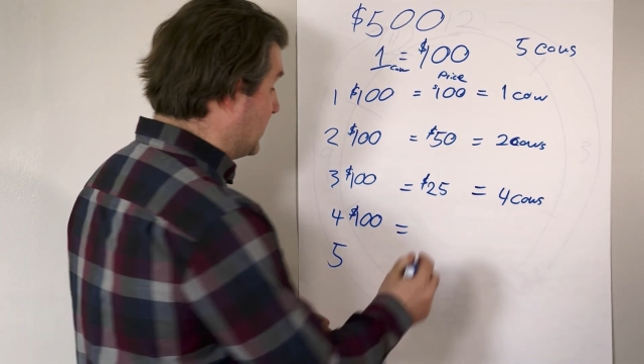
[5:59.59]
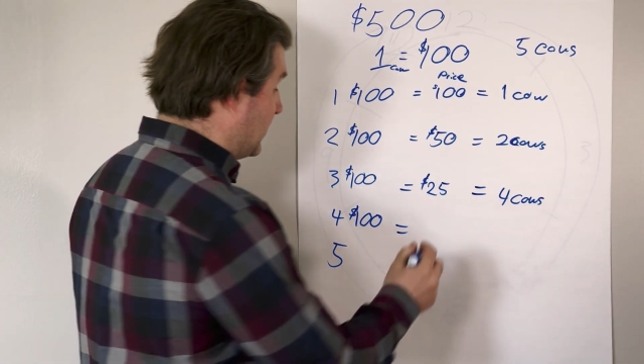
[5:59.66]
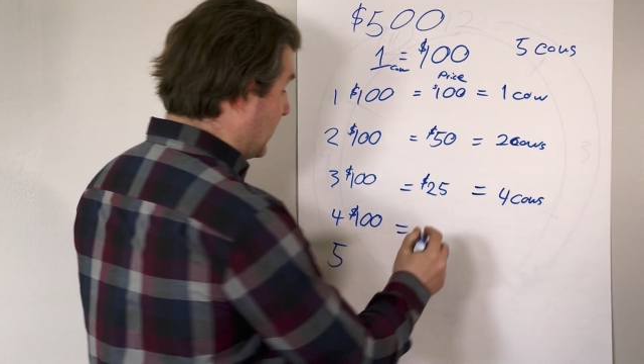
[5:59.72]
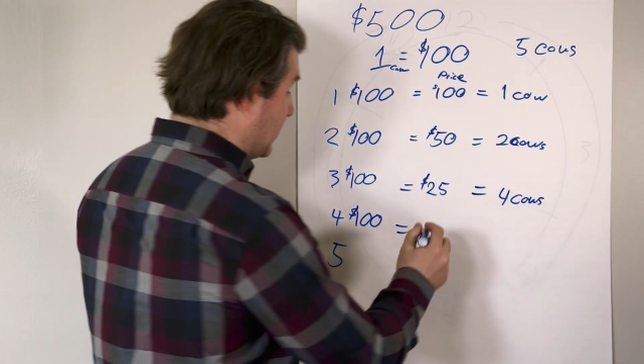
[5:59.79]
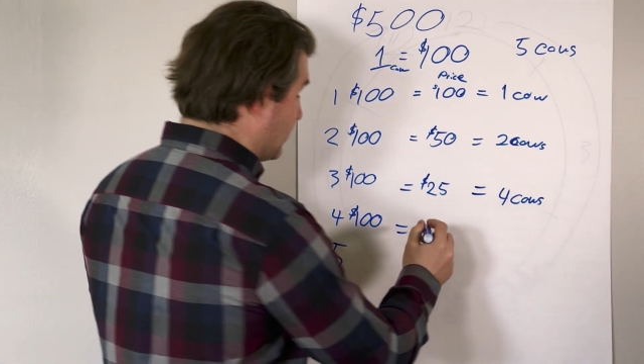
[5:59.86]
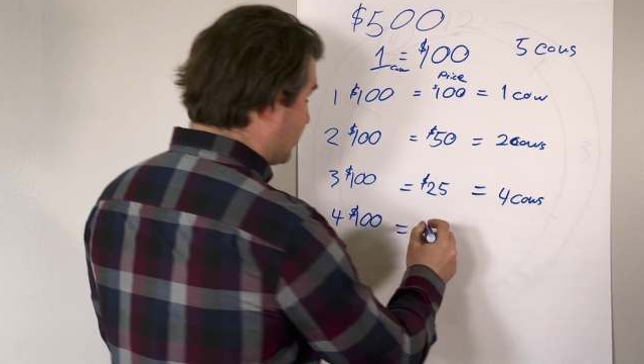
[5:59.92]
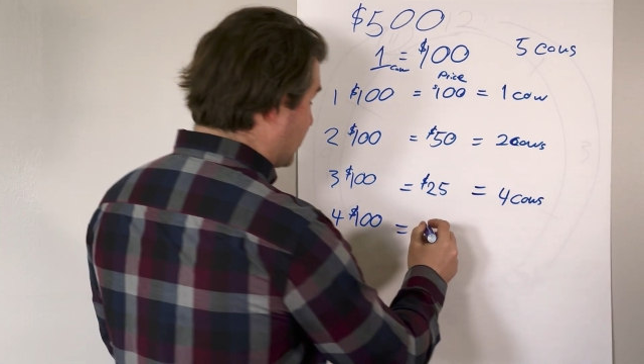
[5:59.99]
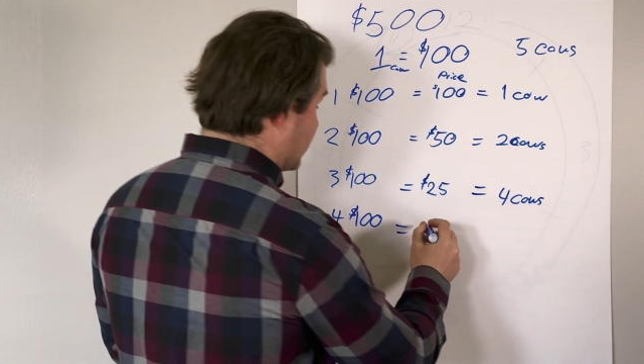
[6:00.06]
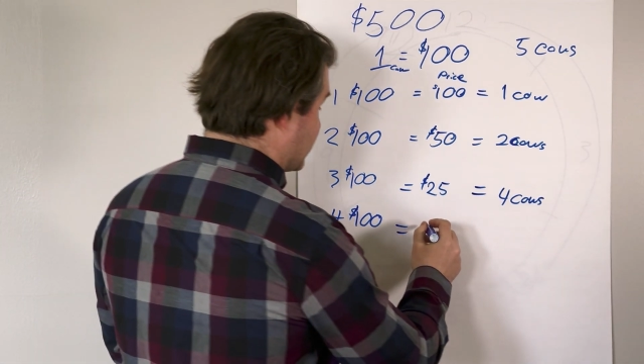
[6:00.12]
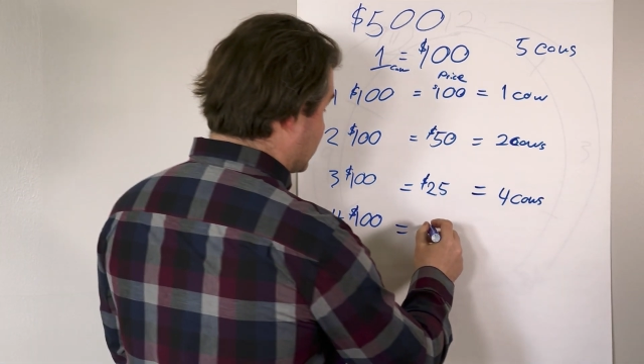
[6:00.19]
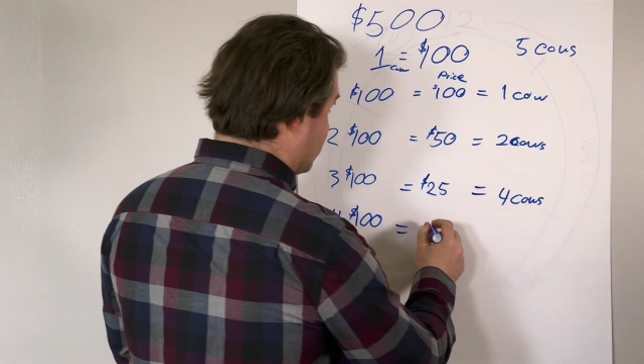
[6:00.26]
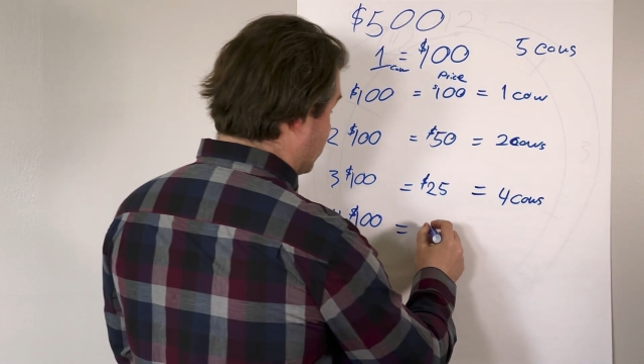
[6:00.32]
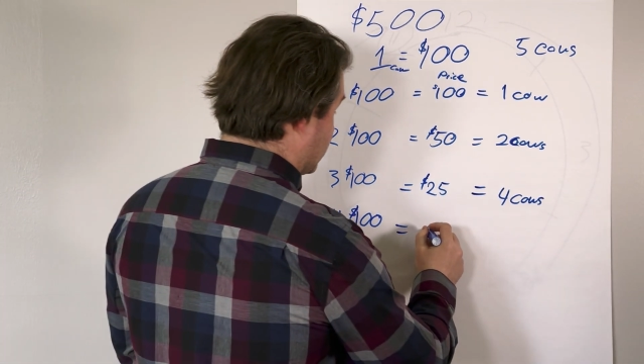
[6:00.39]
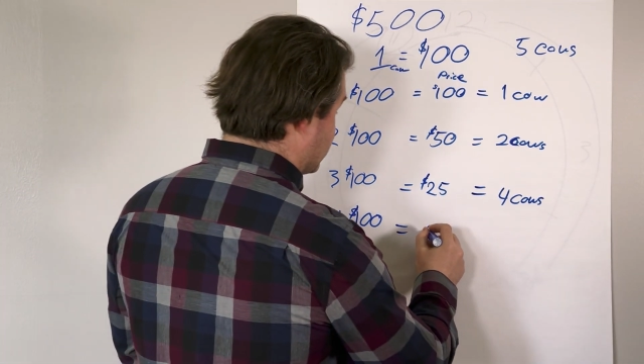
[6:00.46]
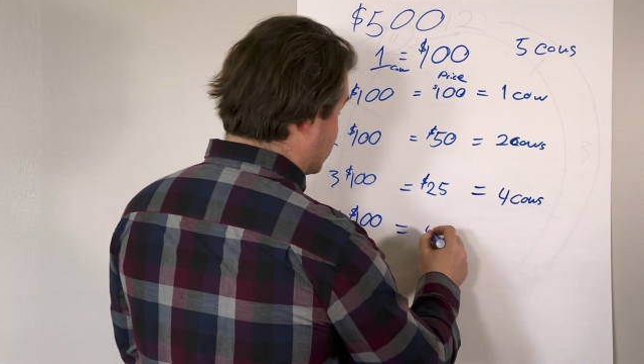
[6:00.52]
and the price of
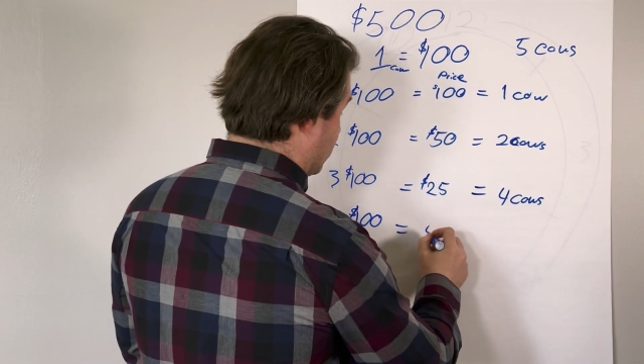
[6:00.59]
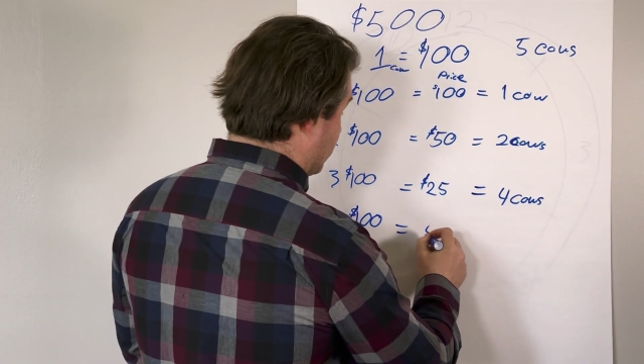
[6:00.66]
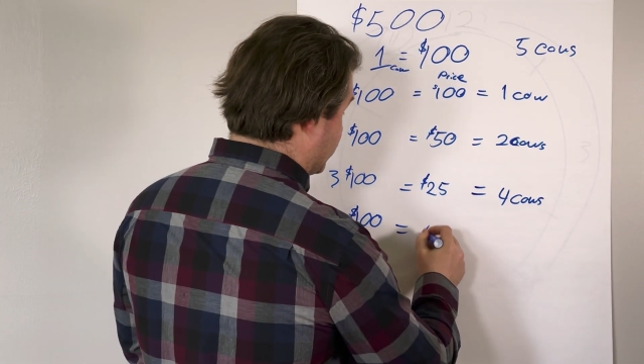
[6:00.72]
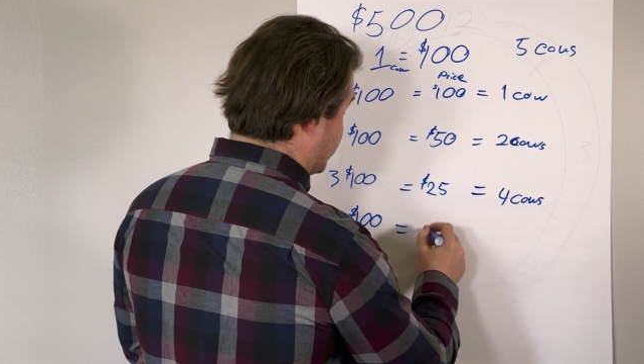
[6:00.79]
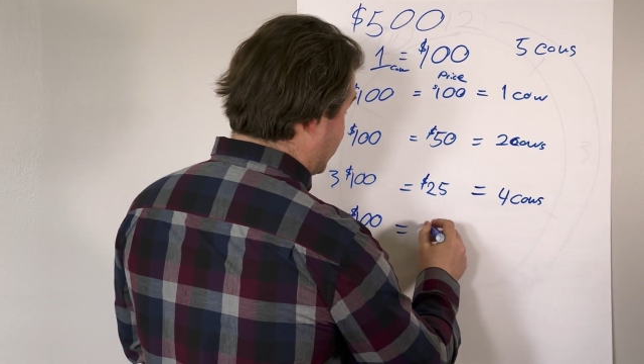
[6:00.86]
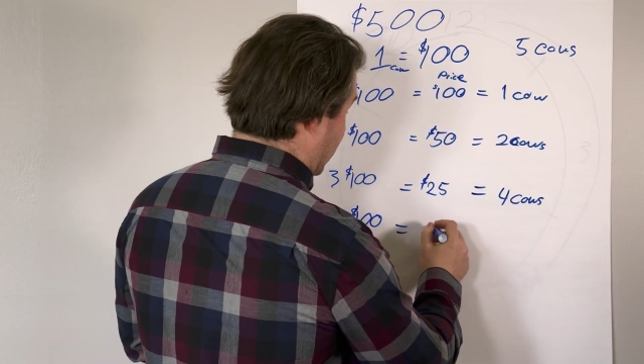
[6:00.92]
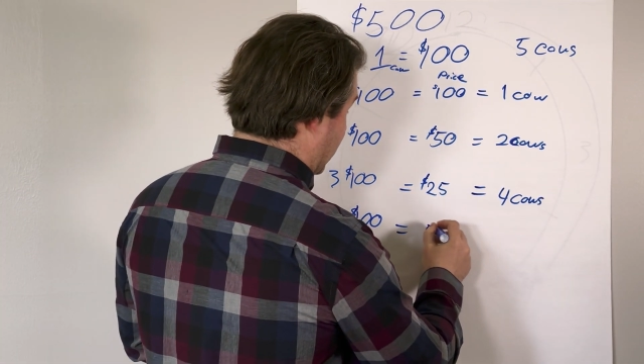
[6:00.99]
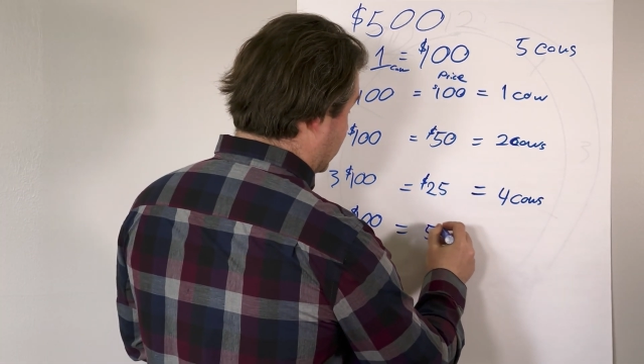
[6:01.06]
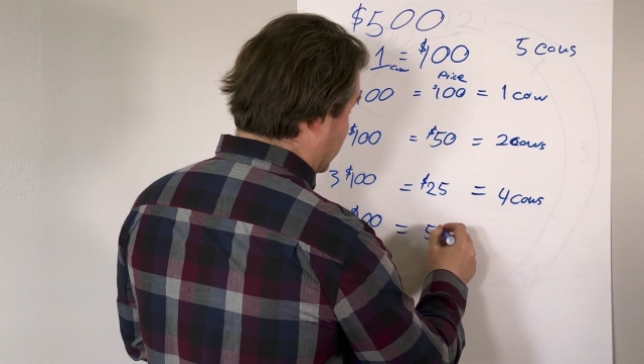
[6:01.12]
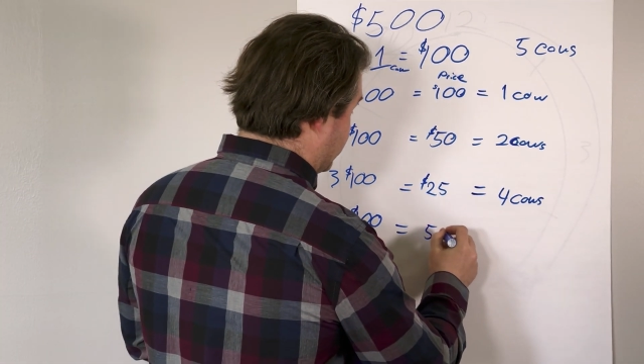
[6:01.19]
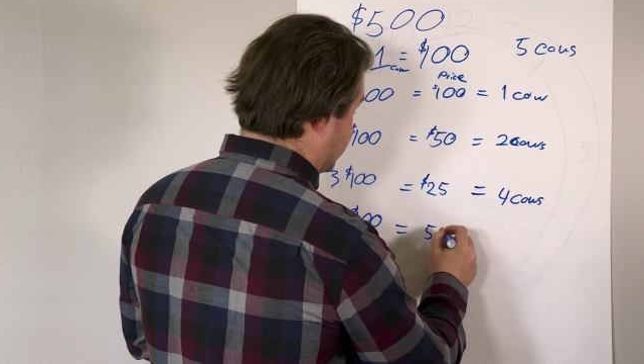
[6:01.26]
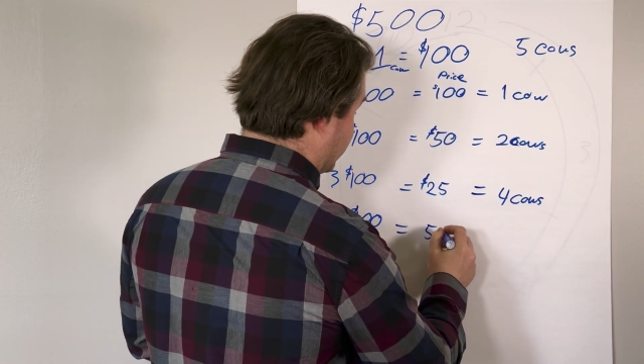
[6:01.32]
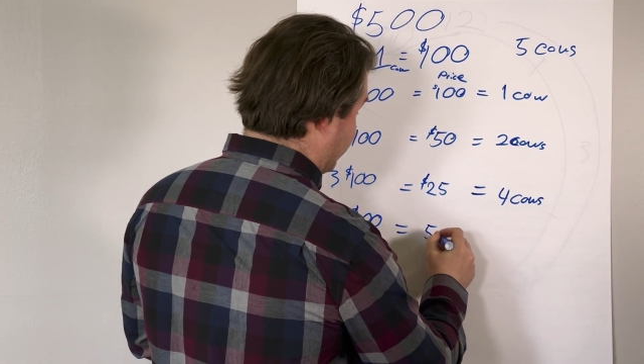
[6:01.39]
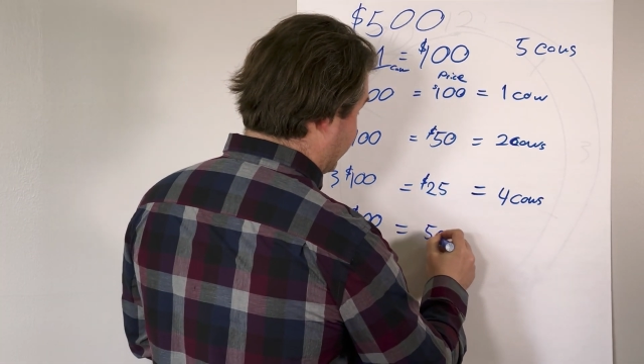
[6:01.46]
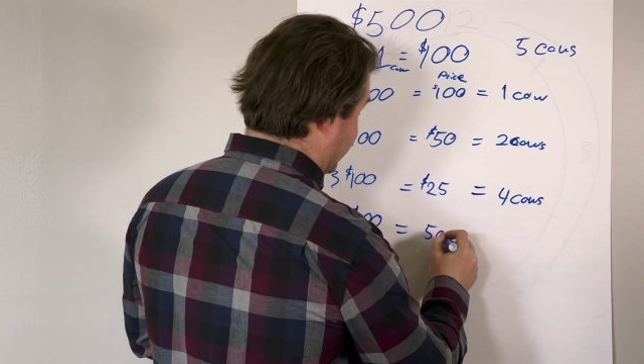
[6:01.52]
cows goes back up
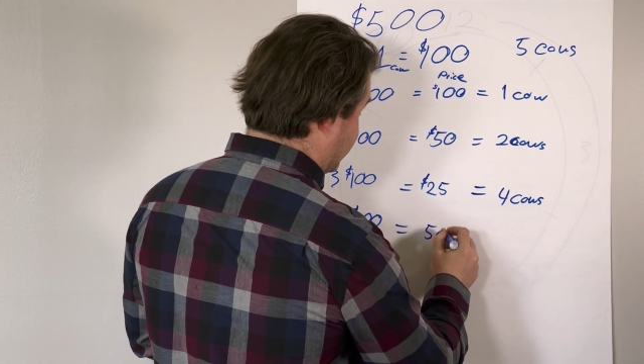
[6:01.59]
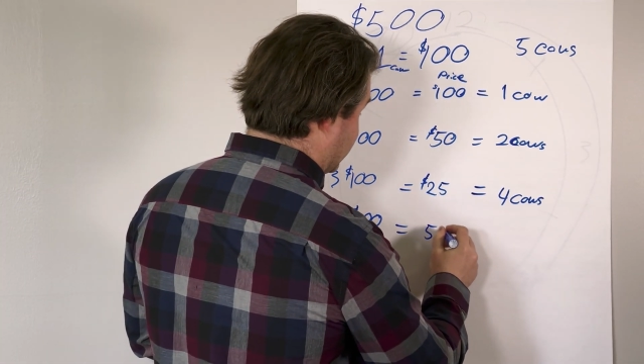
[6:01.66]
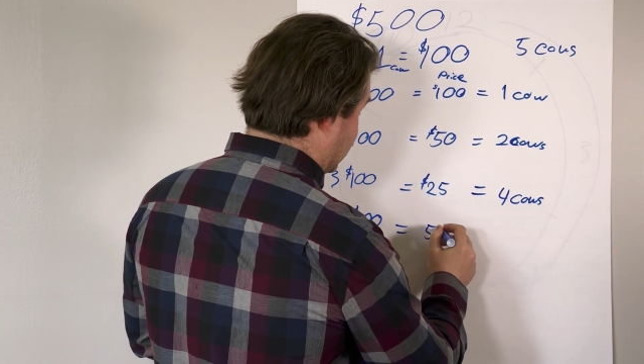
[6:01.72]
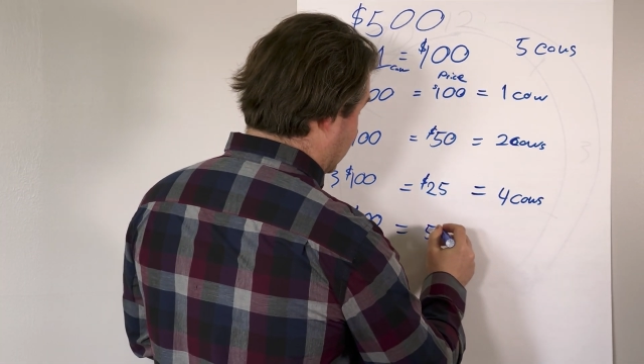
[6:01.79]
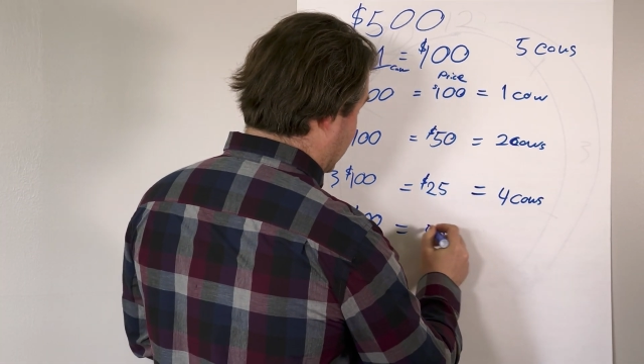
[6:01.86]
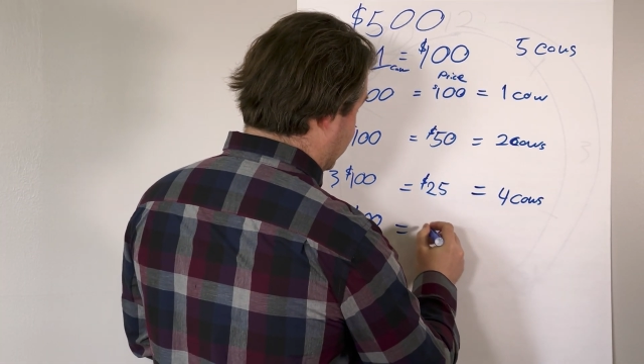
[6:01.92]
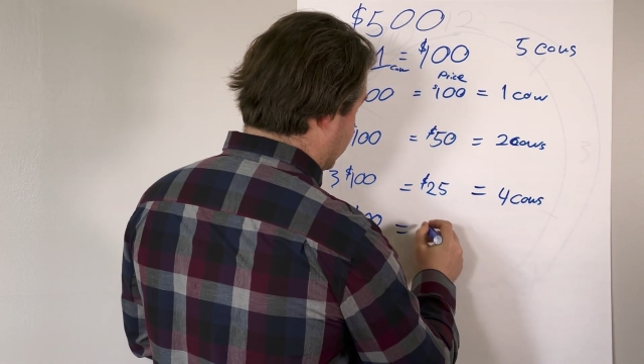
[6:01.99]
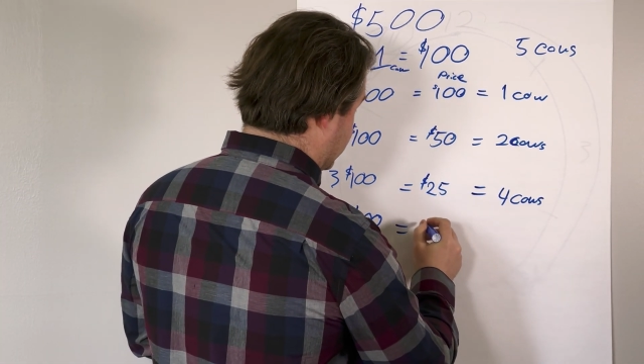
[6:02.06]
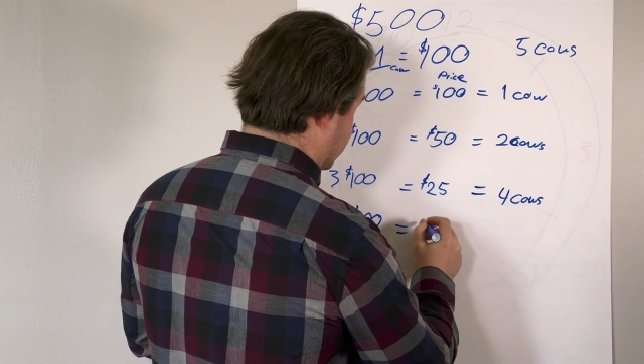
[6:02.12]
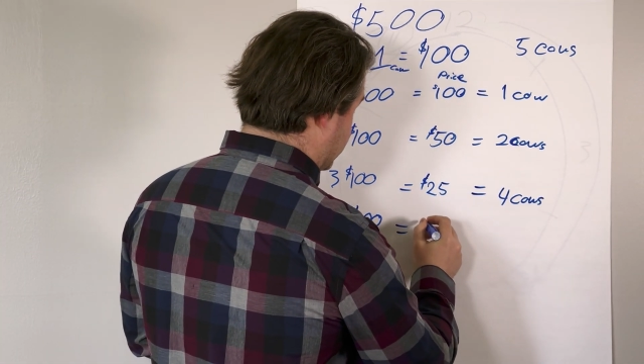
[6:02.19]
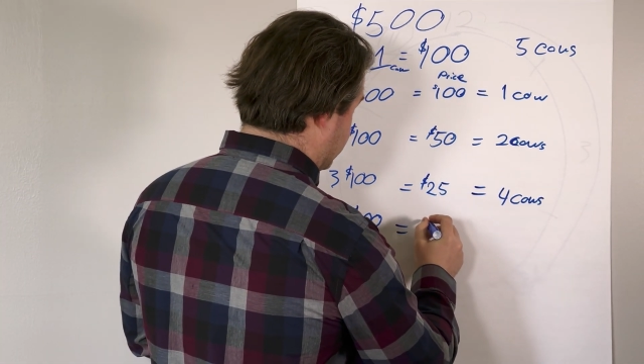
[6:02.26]
to $50,